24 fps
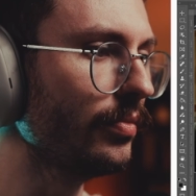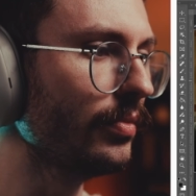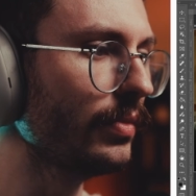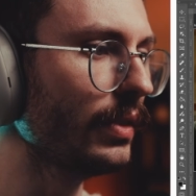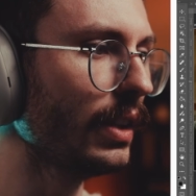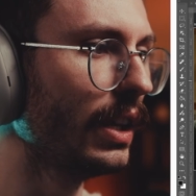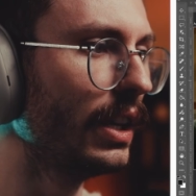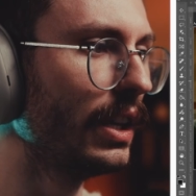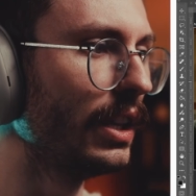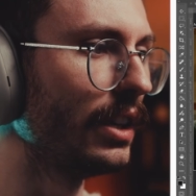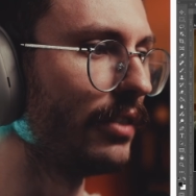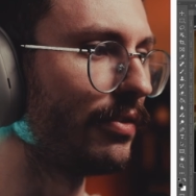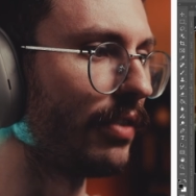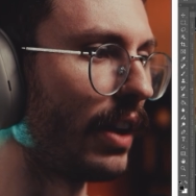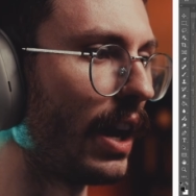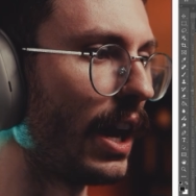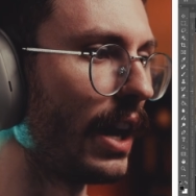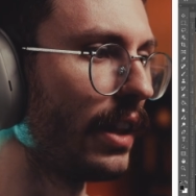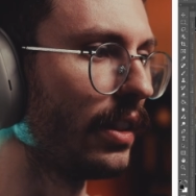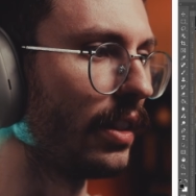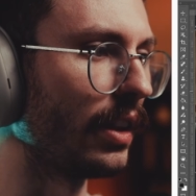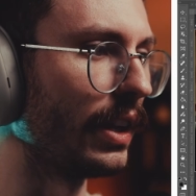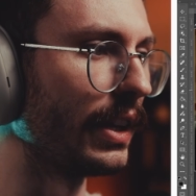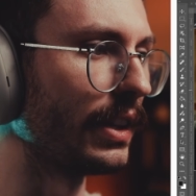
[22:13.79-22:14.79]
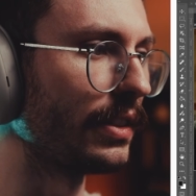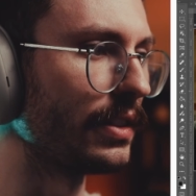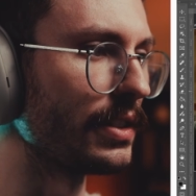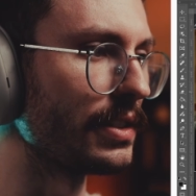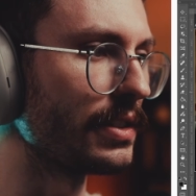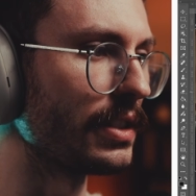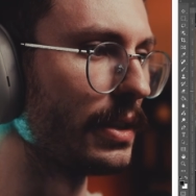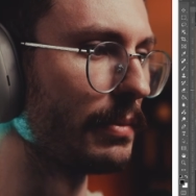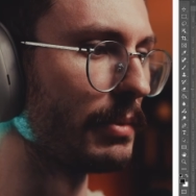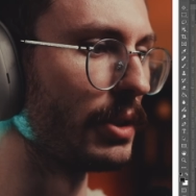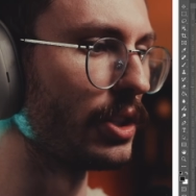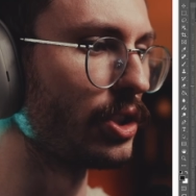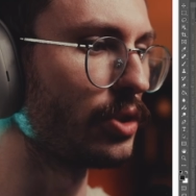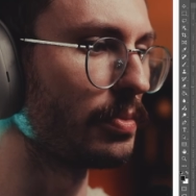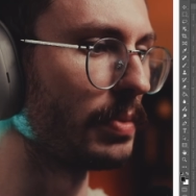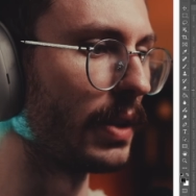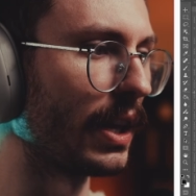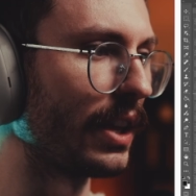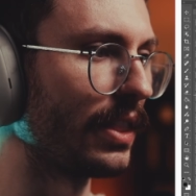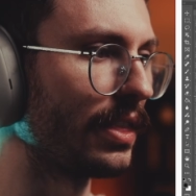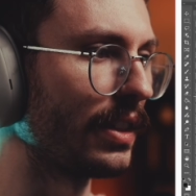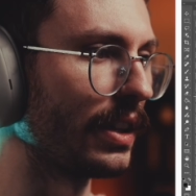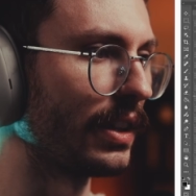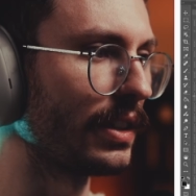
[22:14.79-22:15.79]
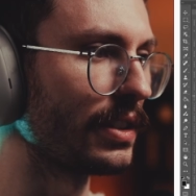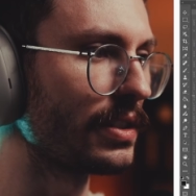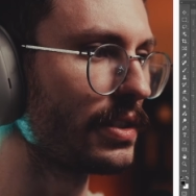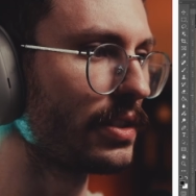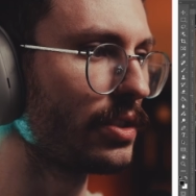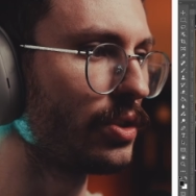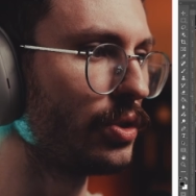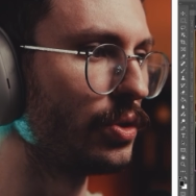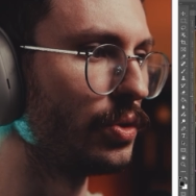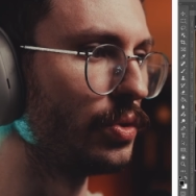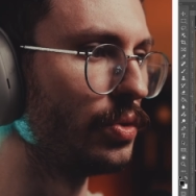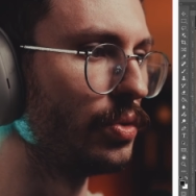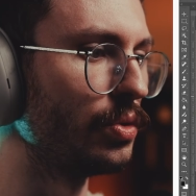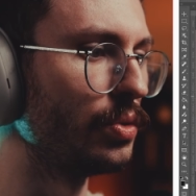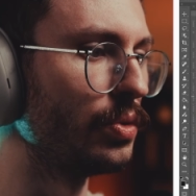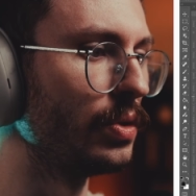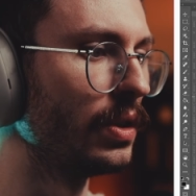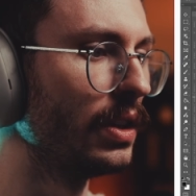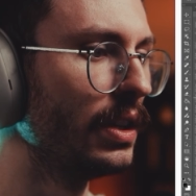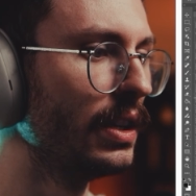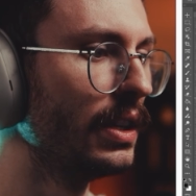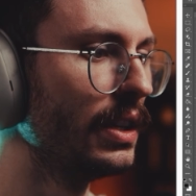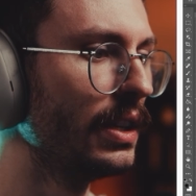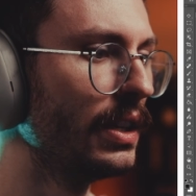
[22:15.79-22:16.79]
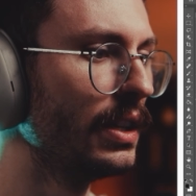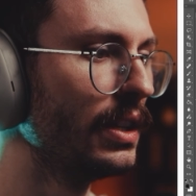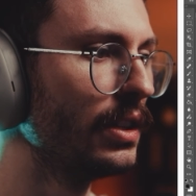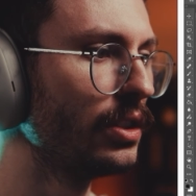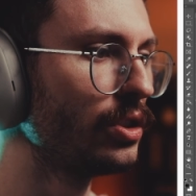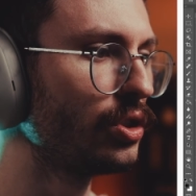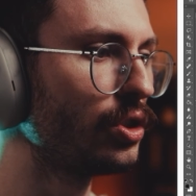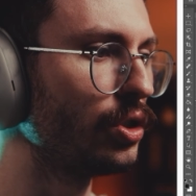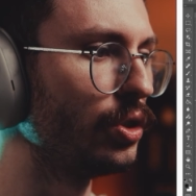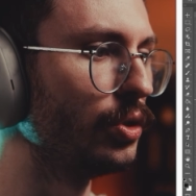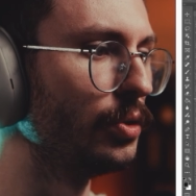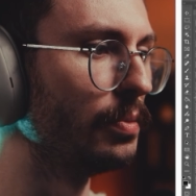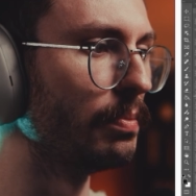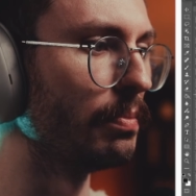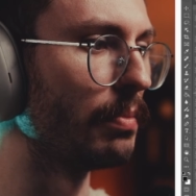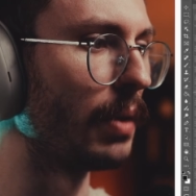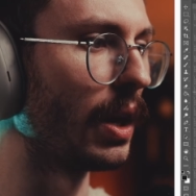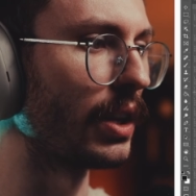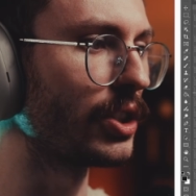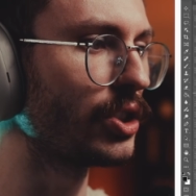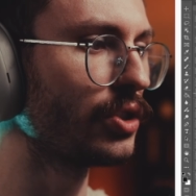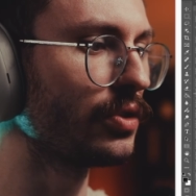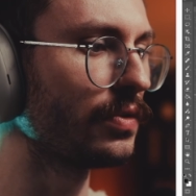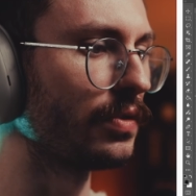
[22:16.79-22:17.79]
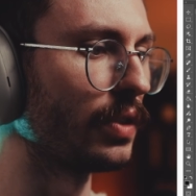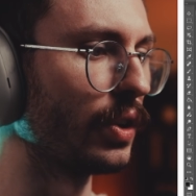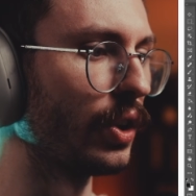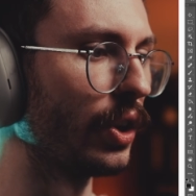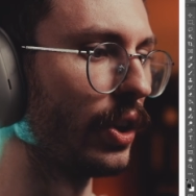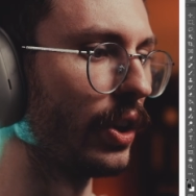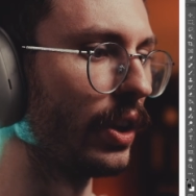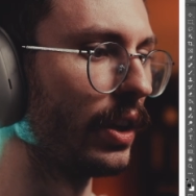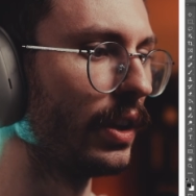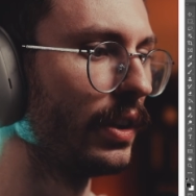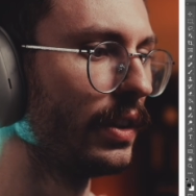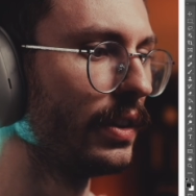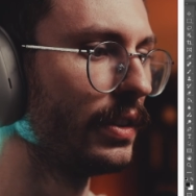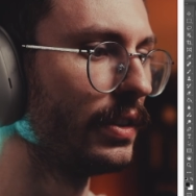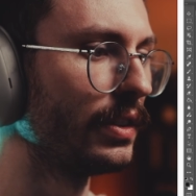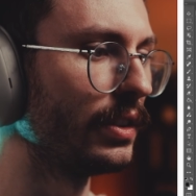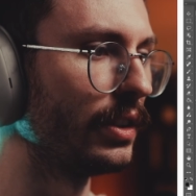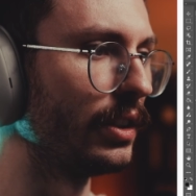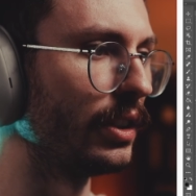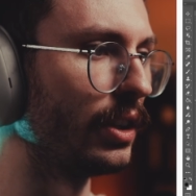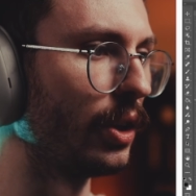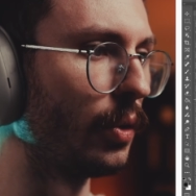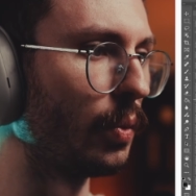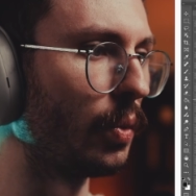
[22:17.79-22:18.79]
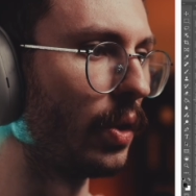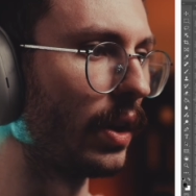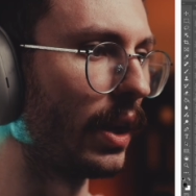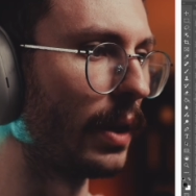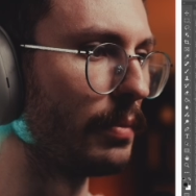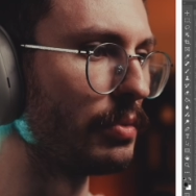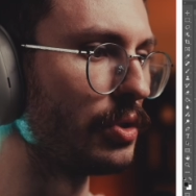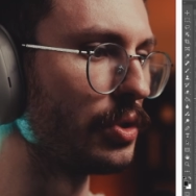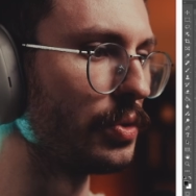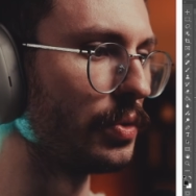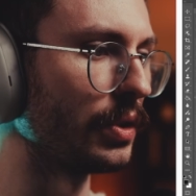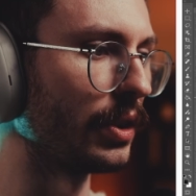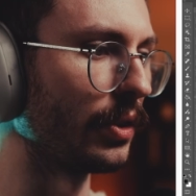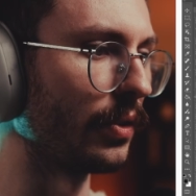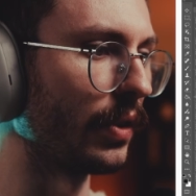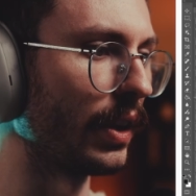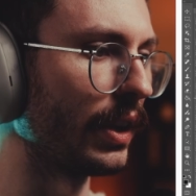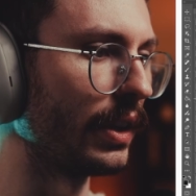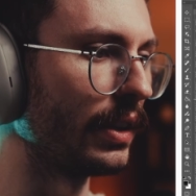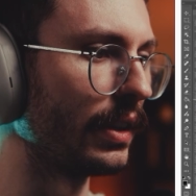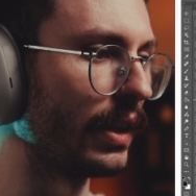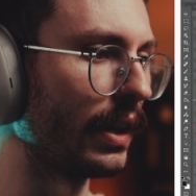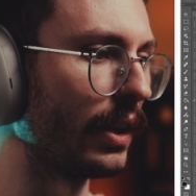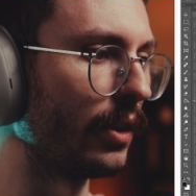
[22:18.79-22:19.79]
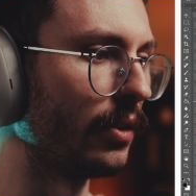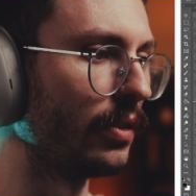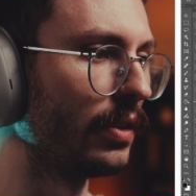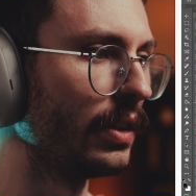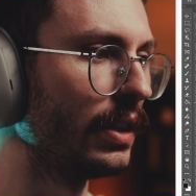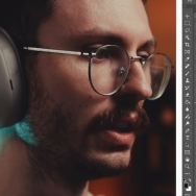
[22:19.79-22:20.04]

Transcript: If I like this image, but I think it's too much for, you know, what I'm doing right now.